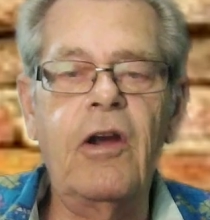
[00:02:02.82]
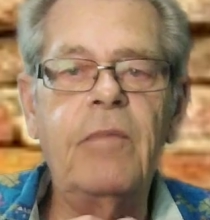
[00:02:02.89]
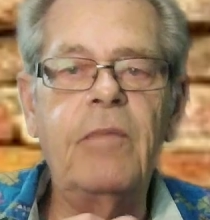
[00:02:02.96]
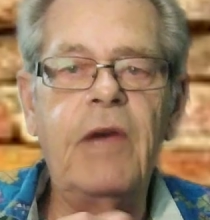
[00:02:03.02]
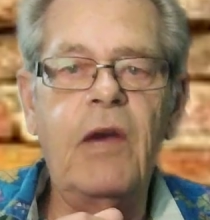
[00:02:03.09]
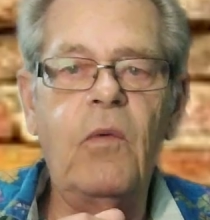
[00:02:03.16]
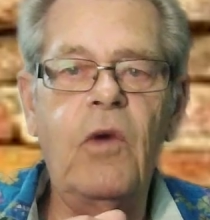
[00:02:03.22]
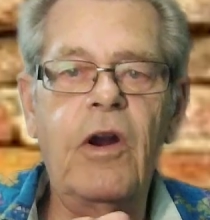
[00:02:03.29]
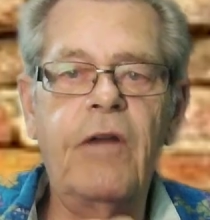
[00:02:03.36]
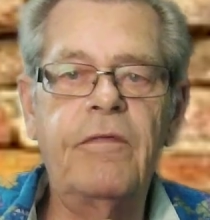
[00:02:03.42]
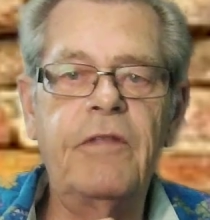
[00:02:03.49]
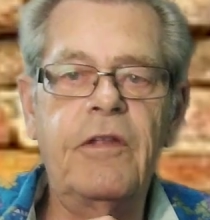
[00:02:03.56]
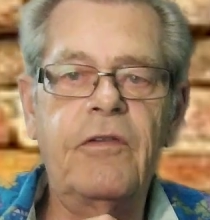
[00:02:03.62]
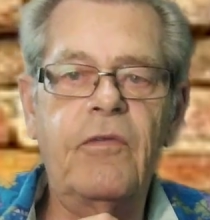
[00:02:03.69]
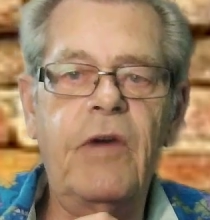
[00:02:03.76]
and be aware of
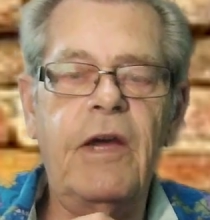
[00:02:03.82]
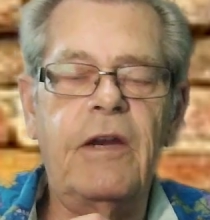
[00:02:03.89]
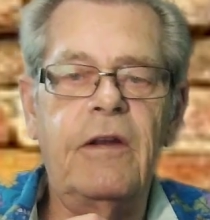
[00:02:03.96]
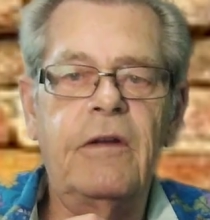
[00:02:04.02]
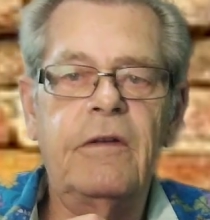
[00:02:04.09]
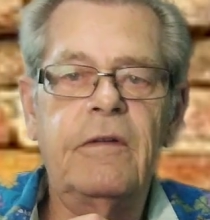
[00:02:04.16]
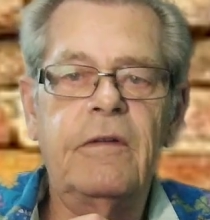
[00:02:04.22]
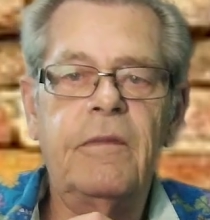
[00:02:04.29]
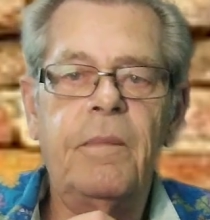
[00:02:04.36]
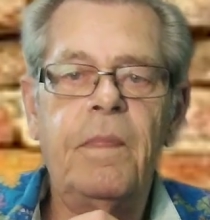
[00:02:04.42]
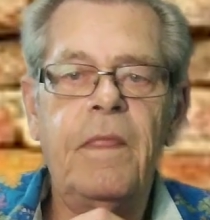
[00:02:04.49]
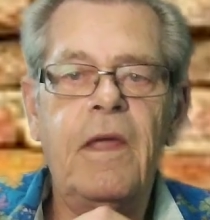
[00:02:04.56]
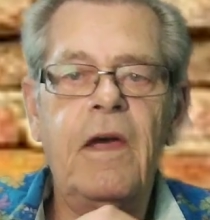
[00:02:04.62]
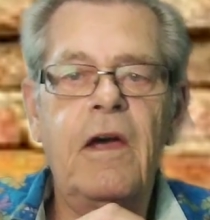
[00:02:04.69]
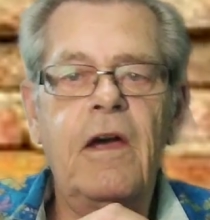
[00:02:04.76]
the threat.
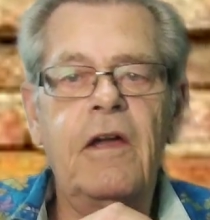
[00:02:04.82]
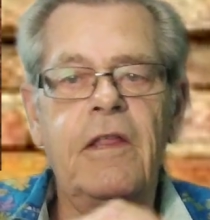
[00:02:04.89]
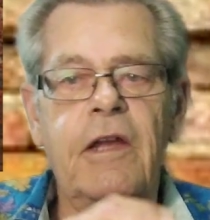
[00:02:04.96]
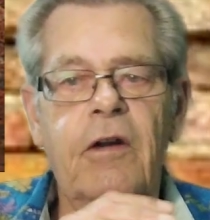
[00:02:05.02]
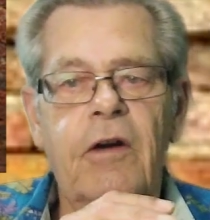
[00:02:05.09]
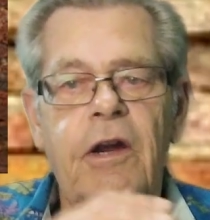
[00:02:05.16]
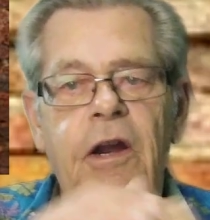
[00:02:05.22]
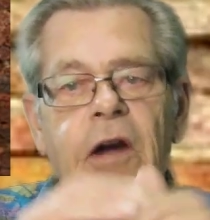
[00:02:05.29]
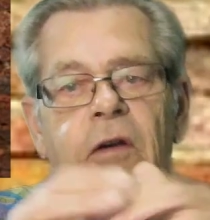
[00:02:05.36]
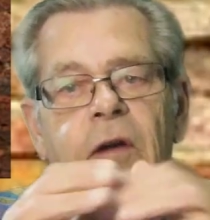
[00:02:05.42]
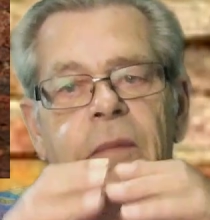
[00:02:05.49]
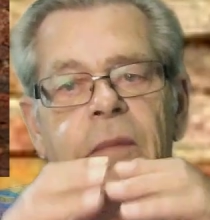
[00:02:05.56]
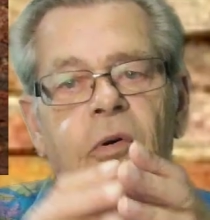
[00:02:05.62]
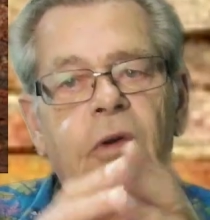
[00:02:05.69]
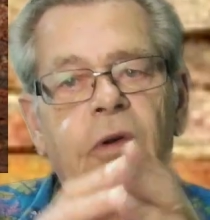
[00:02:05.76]
There are no
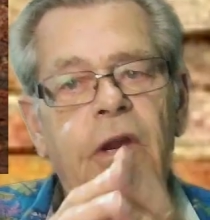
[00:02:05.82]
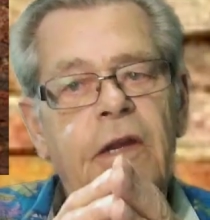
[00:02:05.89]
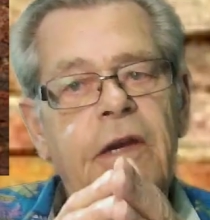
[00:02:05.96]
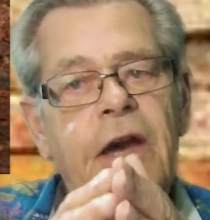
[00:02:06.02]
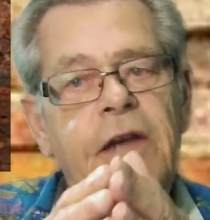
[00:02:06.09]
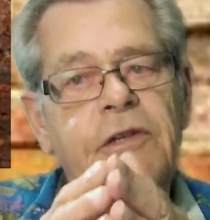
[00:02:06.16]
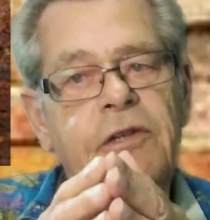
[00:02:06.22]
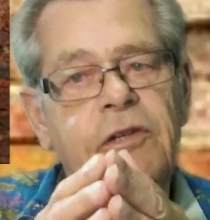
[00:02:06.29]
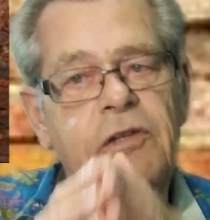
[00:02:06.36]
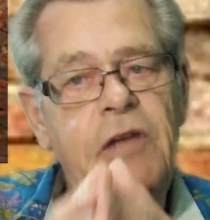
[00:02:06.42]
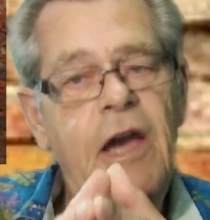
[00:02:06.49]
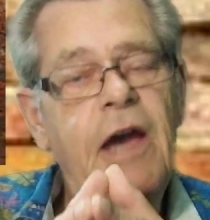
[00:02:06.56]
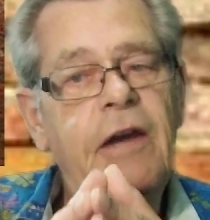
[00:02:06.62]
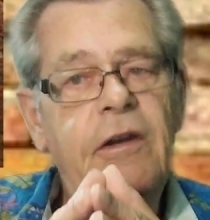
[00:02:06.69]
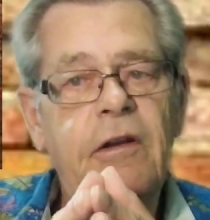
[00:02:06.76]
reported cases
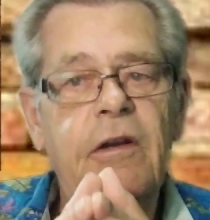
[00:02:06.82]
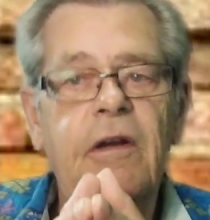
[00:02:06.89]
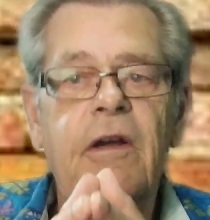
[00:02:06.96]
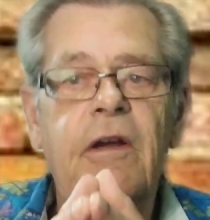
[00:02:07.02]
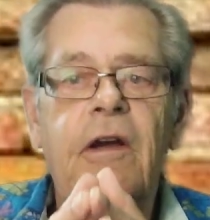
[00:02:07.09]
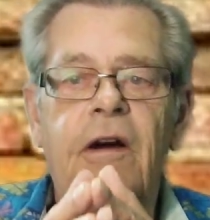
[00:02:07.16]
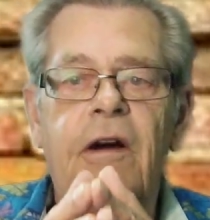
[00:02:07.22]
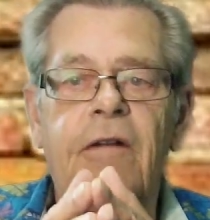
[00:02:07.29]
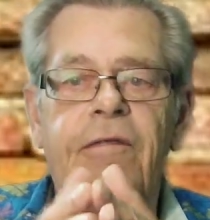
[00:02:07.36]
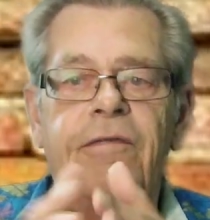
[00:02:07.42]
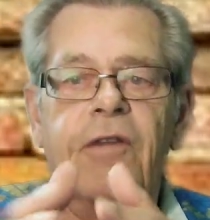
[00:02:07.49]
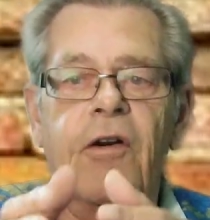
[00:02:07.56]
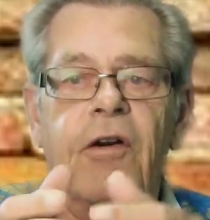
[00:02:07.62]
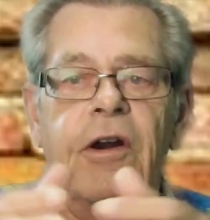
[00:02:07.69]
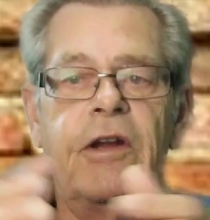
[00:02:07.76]
yet of
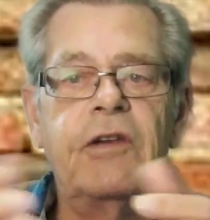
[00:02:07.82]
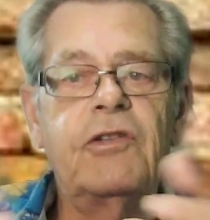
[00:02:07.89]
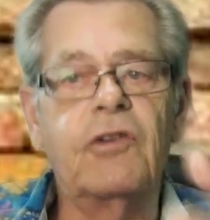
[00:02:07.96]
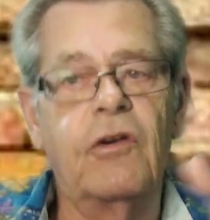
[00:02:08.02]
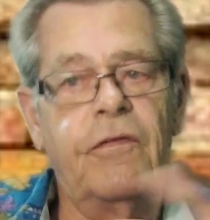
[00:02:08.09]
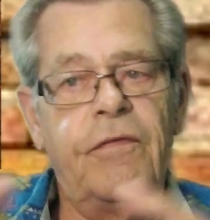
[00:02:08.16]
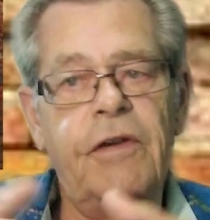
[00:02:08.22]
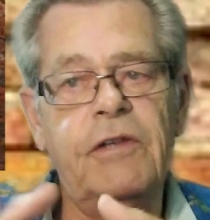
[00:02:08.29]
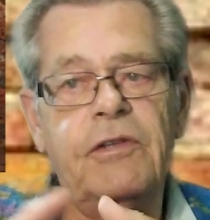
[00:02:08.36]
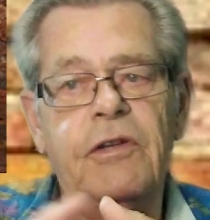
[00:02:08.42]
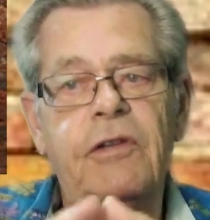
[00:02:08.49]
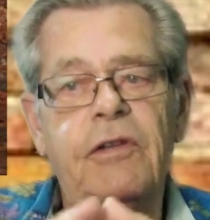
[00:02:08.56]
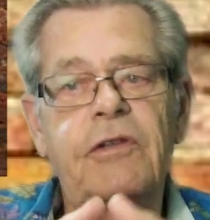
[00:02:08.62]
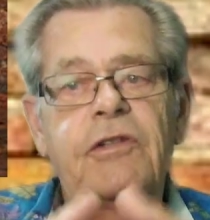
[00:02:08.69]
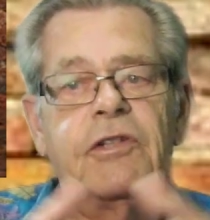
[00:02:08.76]
foreigners or
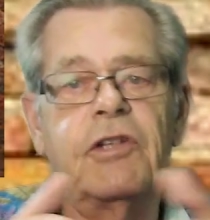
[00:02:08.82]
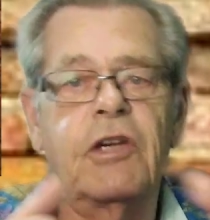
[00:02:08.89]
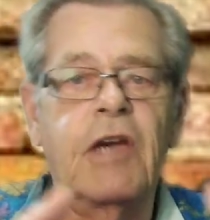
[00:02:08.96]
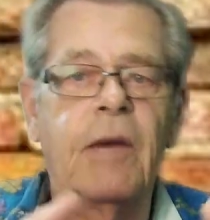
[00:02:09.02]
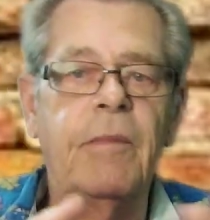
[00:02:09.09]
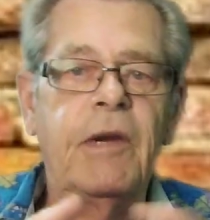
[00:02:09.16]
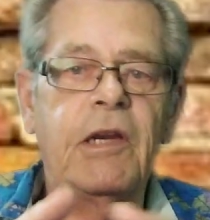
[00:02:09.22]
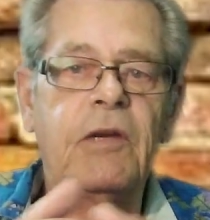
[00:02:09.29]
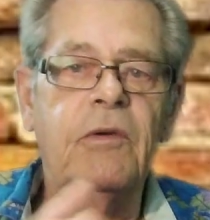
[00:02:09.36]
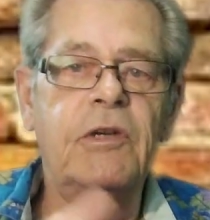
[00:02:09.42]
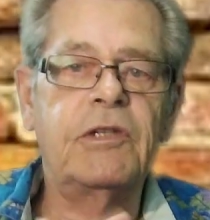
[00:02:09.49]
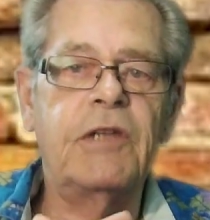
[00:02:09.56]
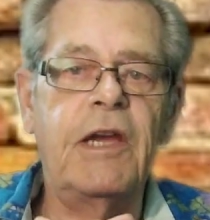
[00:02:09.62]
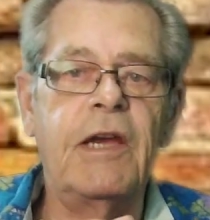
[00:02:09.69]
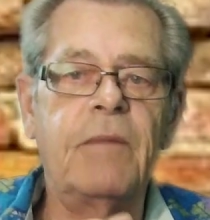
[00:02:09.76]
visitors succumbing to a
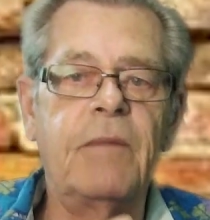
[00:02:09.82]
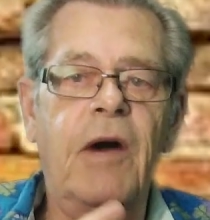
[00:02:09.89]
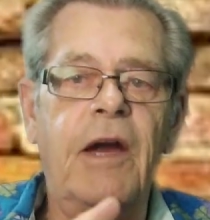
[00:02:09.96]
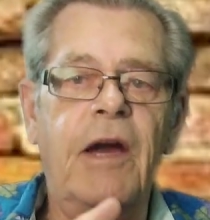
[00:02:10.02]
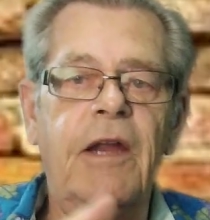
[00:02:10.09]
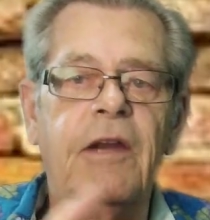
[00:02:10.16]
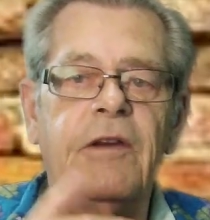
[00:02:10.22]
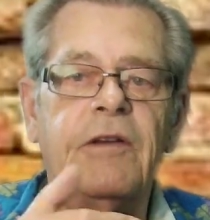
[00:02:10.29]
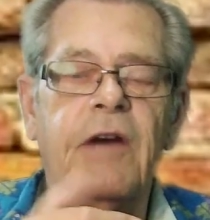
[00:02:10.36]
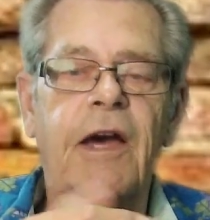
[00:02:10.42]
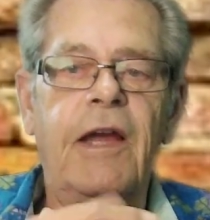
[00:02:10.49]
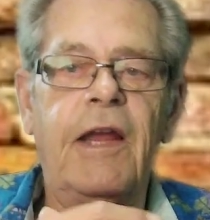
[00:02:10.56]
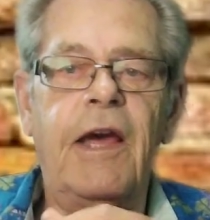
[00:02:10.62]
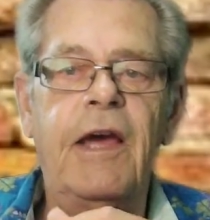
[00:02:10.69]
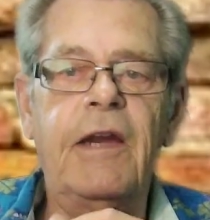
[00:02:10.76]
snake bite in
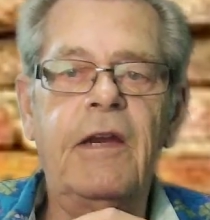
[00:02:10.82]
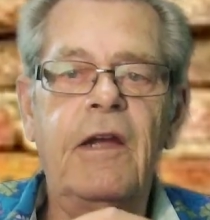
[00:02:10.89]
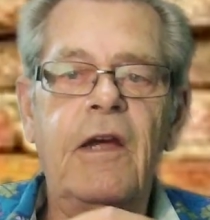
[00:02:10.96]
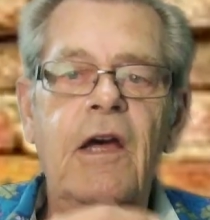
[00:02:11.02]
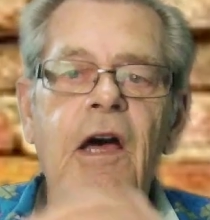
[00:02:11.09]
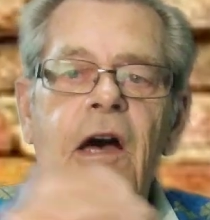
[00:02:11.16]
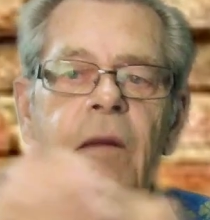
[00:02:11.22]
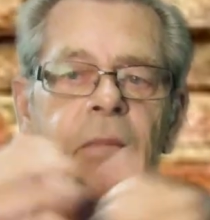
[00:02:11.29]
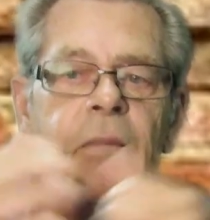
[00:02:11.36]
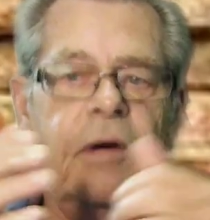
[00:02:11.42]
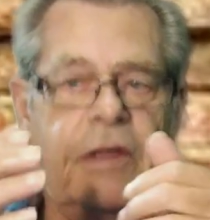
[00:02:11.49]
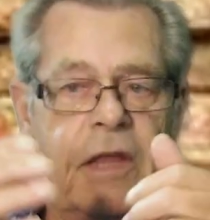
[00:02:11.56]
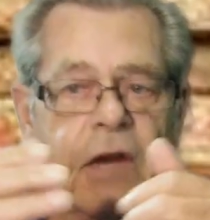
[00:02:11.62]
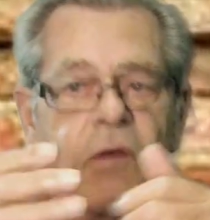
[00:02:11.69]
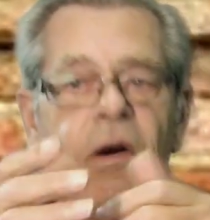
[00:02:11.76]
Thailand,
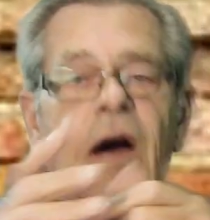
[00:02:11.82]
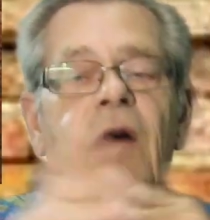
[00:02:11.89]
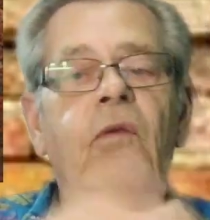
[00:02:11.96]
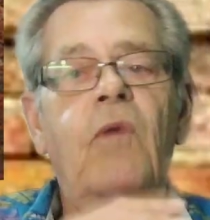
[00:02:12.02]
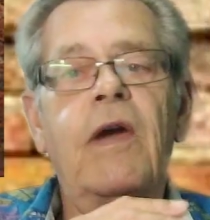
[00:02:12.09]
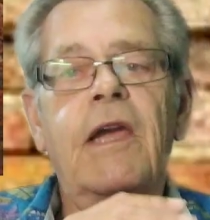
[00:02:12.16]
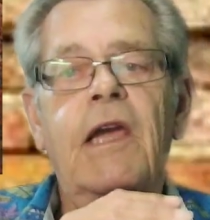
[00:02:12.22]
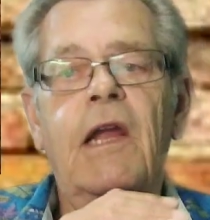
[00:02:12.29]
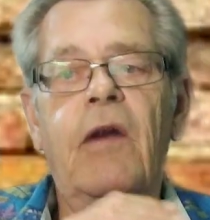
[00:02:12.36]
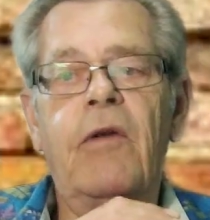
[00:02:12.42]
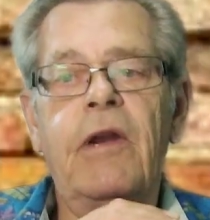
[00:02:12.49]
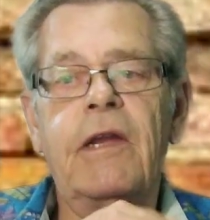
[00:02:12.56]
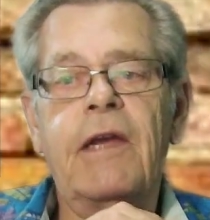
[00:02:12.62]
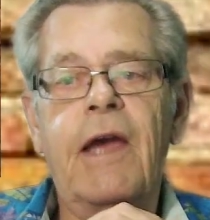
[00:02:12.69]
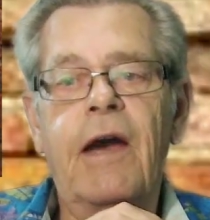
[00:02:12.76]
but there are regular
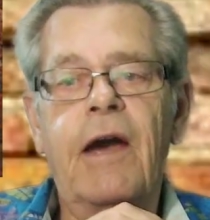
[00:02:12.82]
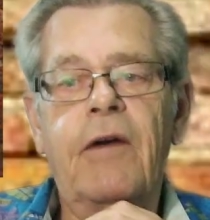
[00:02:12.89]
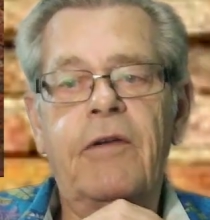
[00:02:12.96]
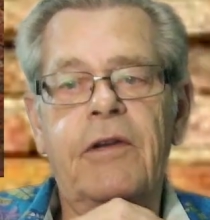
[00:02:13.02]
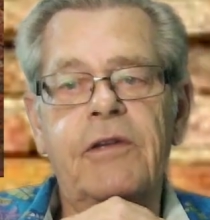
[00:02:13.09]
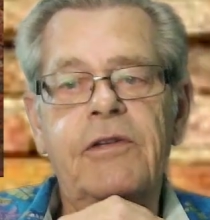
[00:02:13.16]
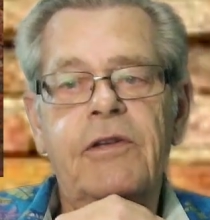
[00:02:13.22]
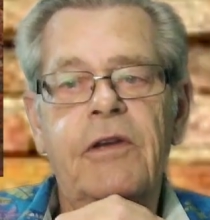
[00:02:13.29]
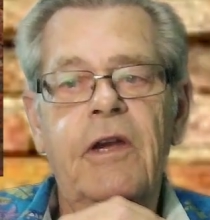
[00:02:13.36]
encounters,